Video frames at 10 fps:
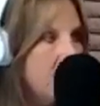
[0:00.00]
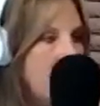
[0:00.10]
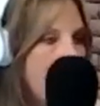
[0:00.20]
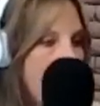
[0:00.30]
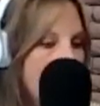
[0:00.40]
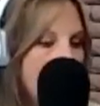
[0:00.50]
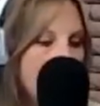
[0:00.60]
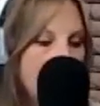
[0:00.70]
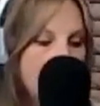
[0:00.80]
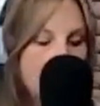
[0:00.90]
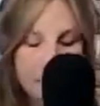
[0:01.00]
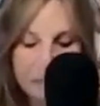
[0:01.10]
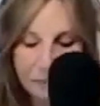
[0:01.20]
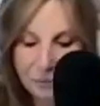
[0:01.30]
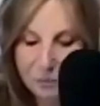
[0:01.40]

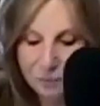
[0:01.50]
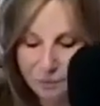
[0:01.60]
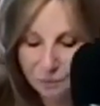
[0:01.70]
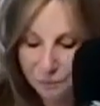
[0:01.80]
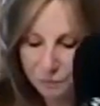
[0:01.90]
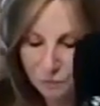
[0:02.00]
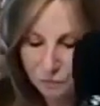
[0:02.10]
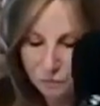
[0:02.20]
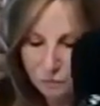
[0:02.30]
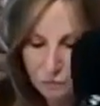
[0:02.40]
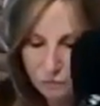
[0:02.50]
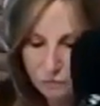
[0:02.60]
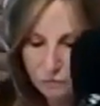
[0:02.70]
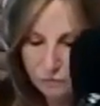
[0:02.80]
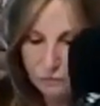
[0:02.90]

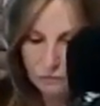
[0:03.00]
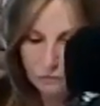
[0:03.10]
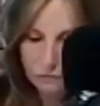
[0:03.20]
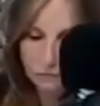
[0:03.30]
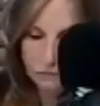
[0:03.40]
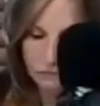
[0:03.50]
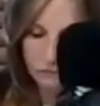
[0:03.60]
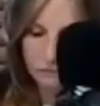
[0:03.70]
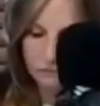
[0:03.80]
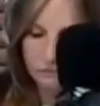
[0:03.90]
No words are spoken by the person on screen.